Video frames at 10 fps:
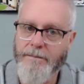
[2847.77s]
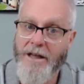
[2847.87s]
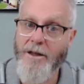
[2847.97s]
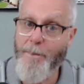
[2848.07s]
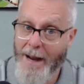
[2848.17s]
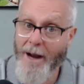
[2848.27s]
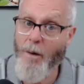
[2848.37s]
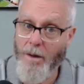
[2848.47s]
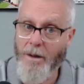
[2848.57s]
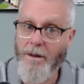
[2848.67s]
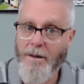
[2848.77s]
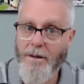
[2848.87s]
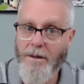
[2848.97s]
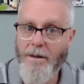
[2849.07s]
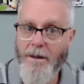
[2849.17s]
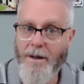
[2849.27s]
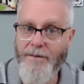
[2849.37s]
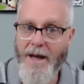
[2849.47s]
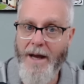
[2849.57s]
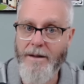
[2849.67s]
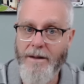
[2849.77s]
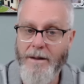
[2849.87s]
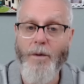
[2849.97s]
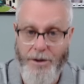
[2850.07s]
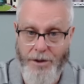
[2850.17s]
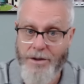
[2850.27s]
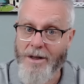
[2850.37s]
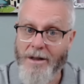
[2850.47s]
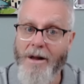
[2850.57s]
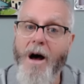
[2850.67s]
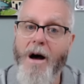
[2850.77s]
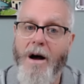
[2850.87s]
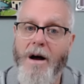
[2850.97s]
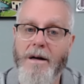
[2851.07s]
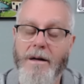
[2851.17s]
the power of death, which is the law.